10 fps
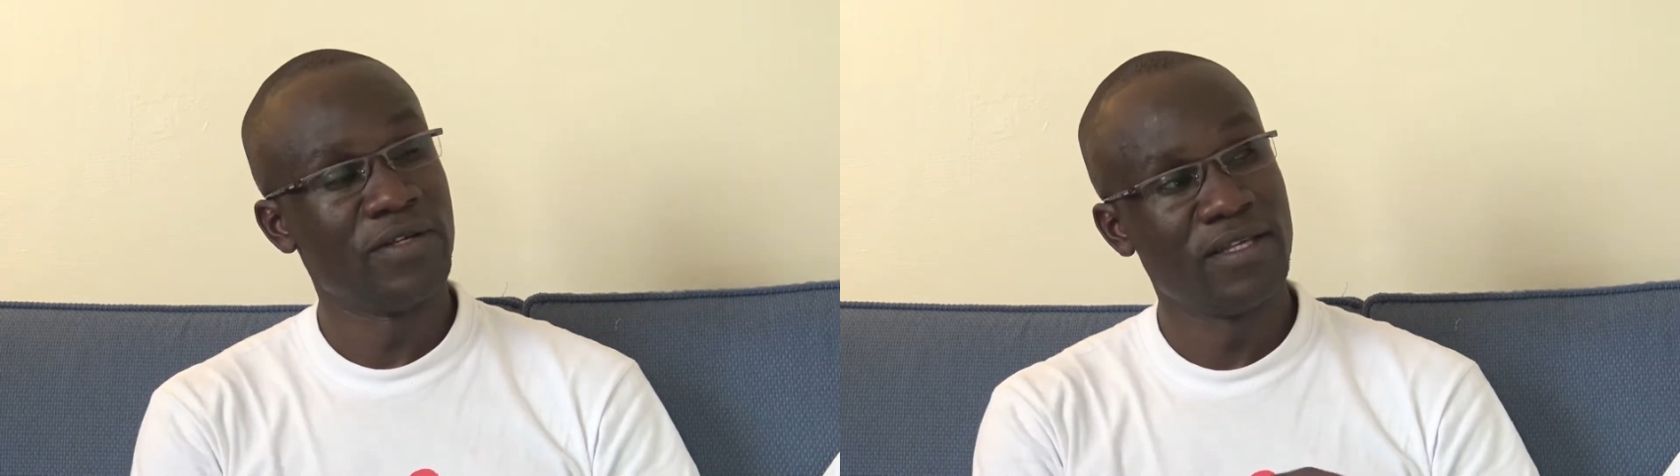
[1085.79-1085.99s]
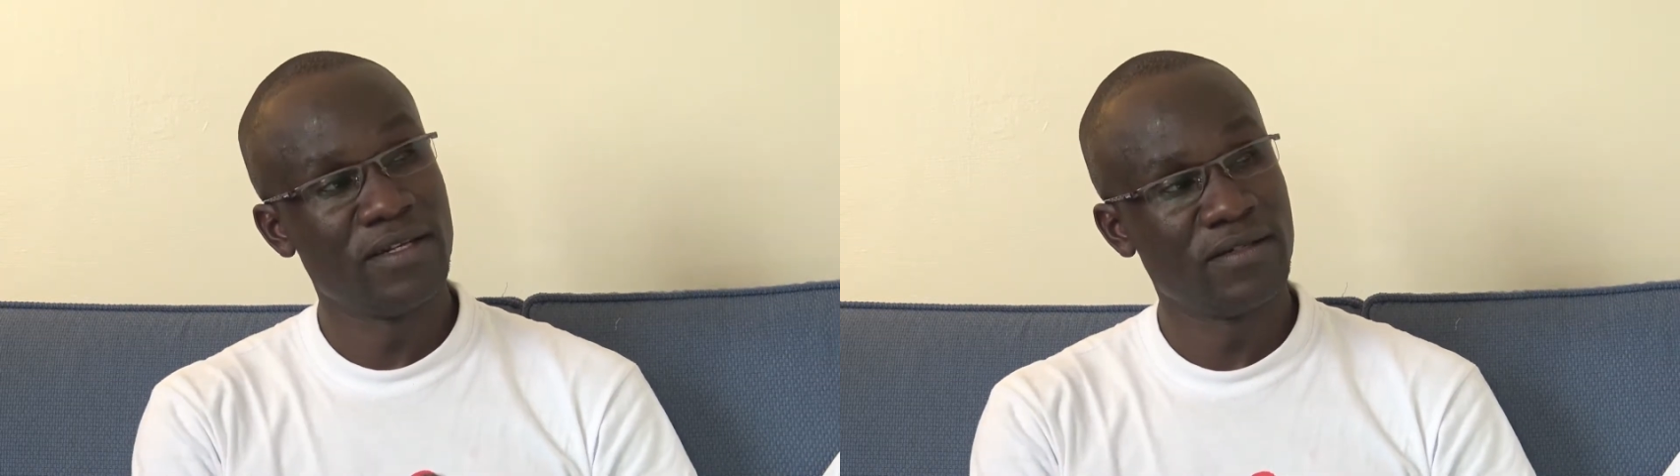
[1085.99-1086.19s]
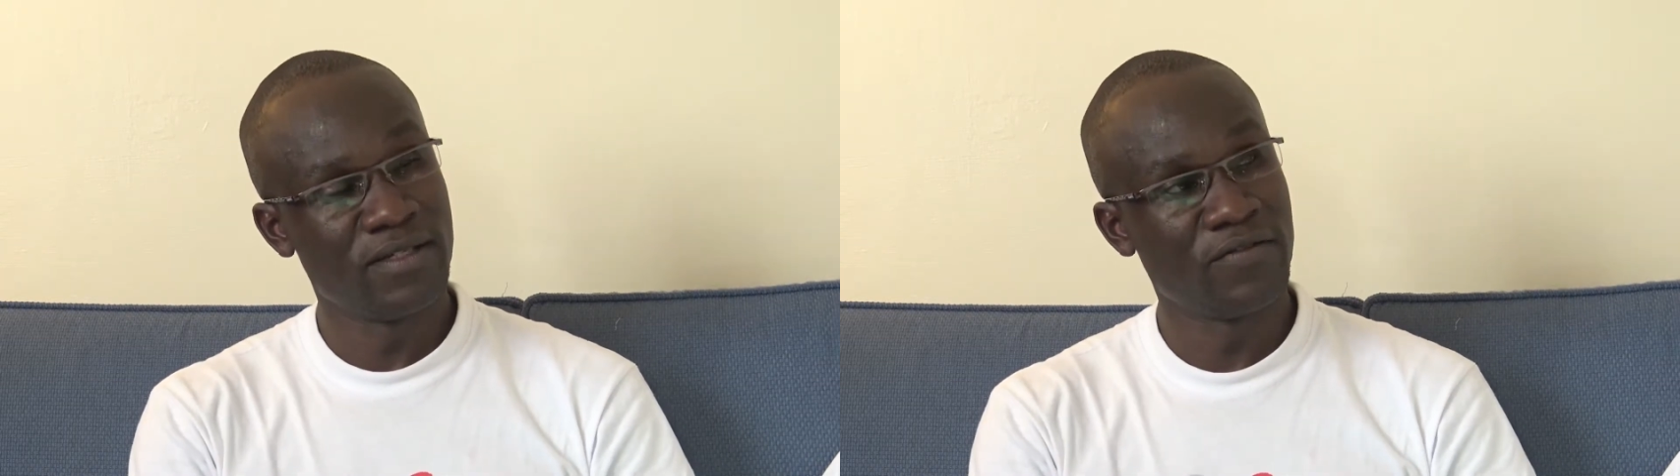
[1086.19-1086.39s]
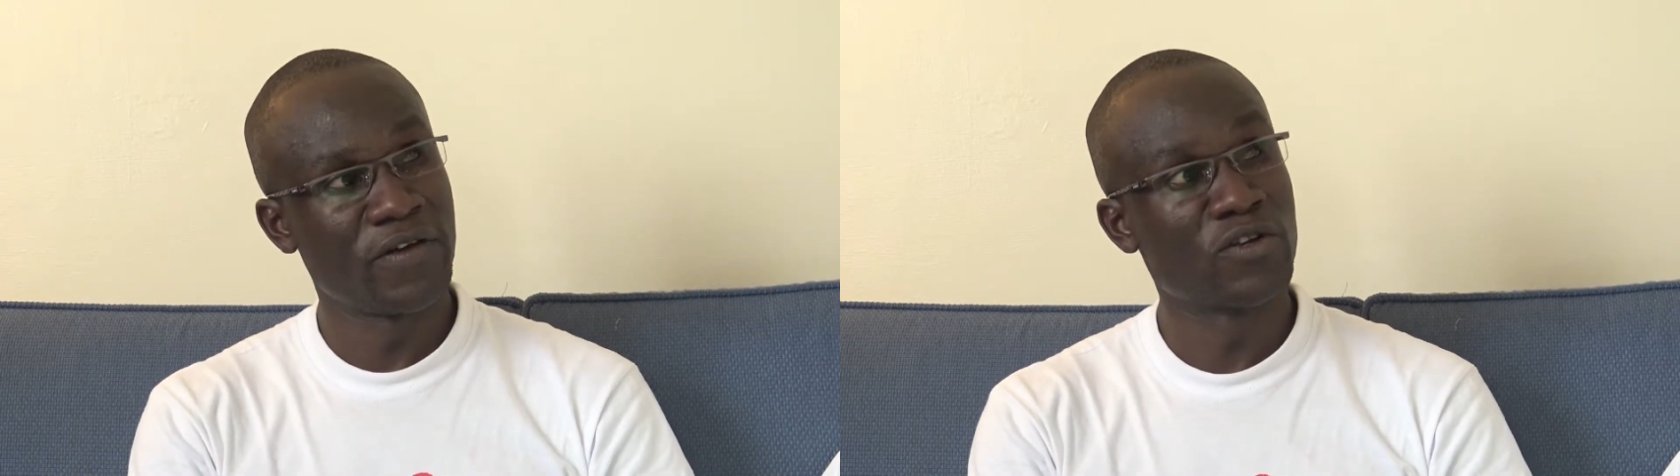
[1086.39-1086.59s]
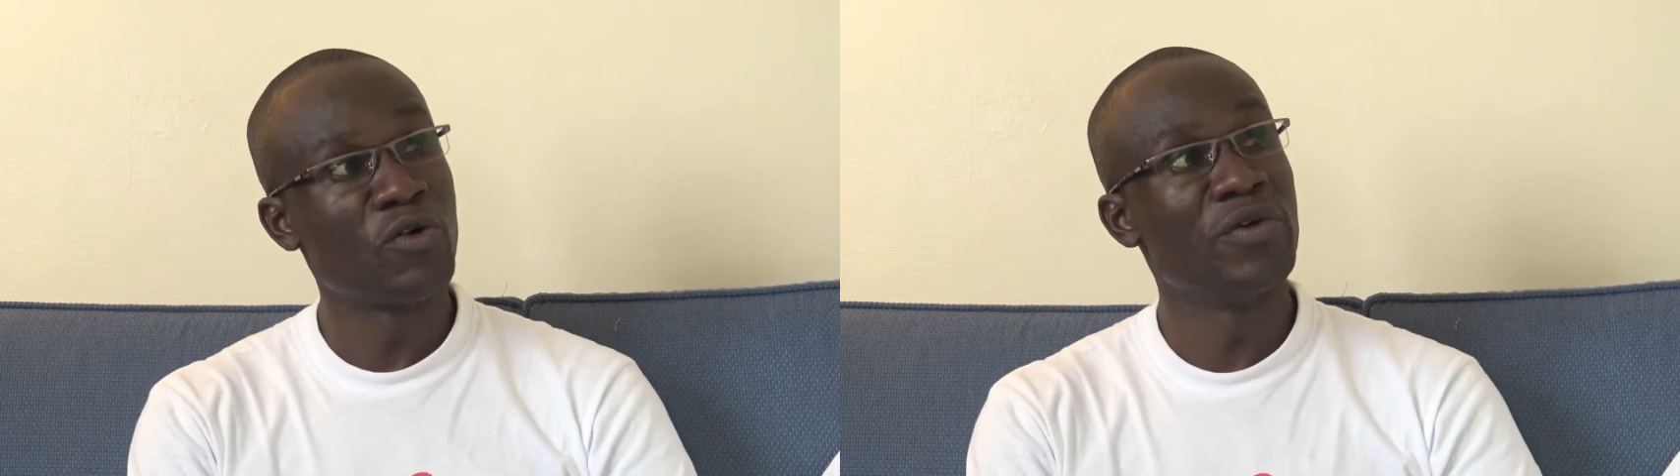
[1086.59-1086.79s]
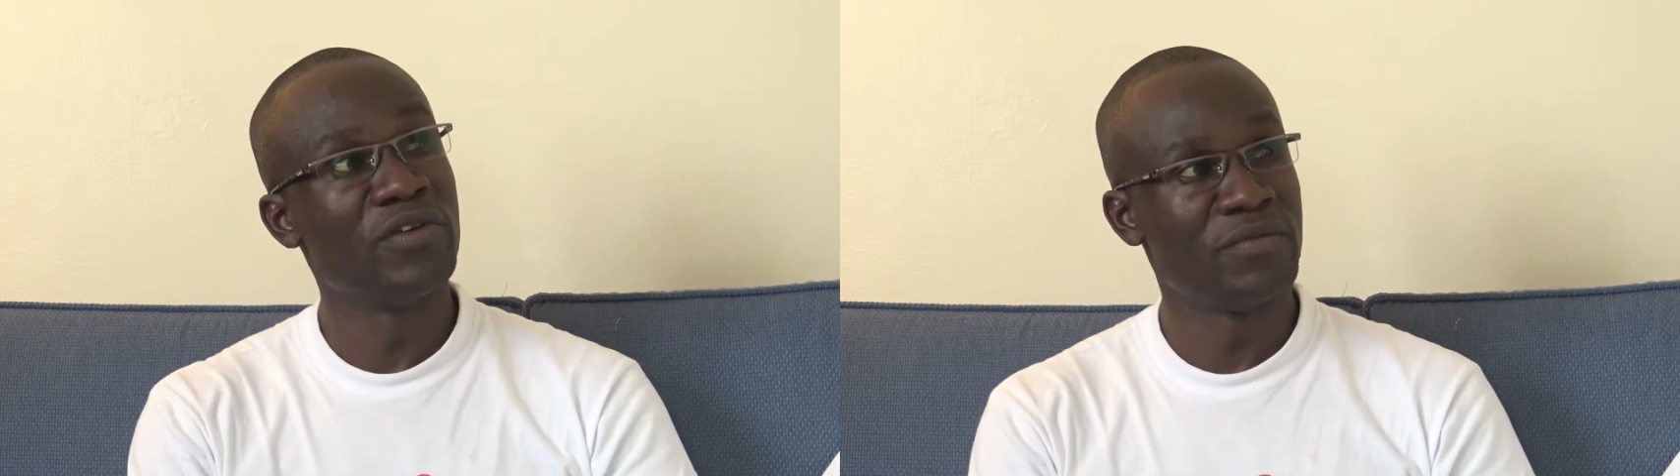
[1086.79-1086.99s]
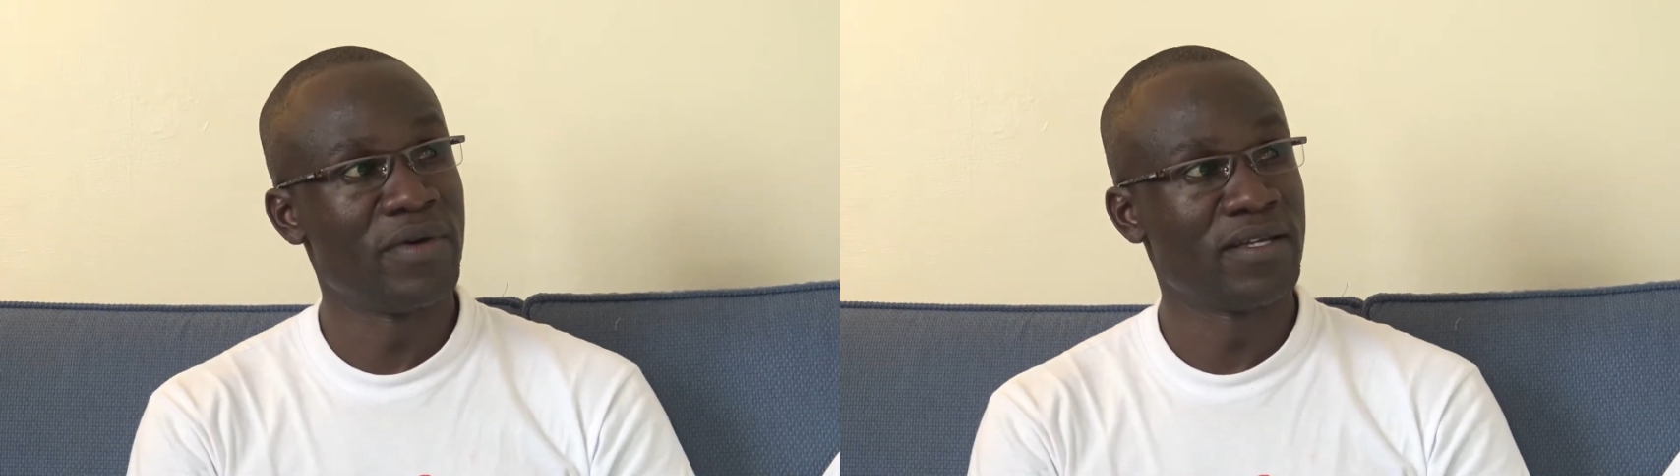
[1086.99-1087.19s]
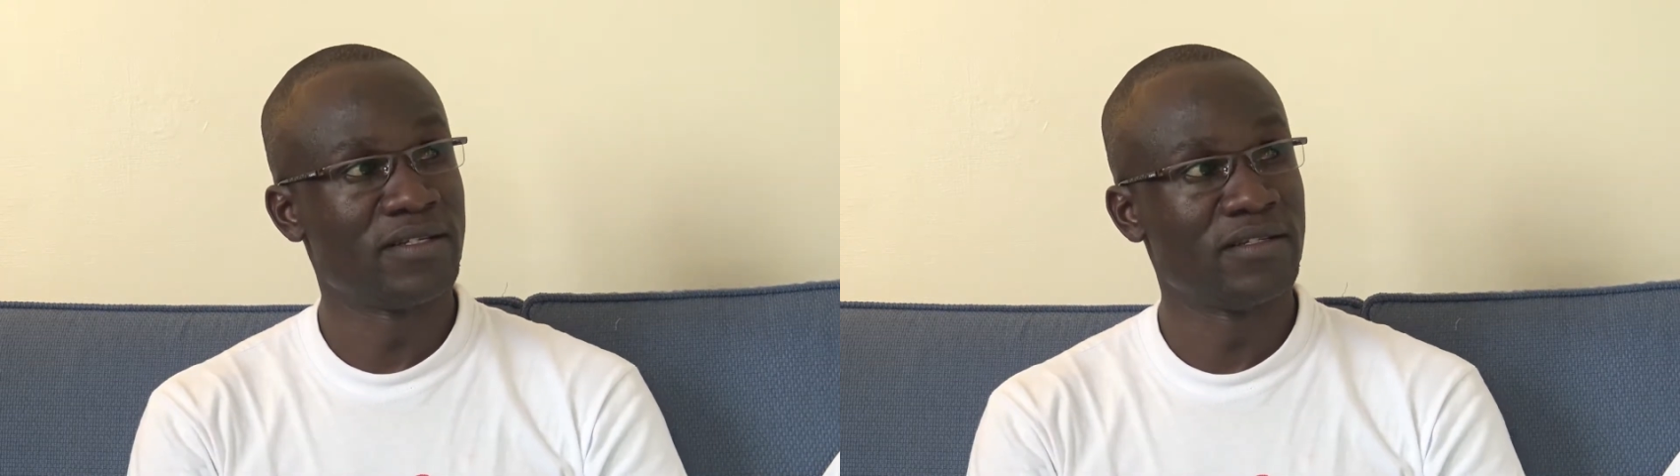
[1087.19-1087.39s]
within different community-based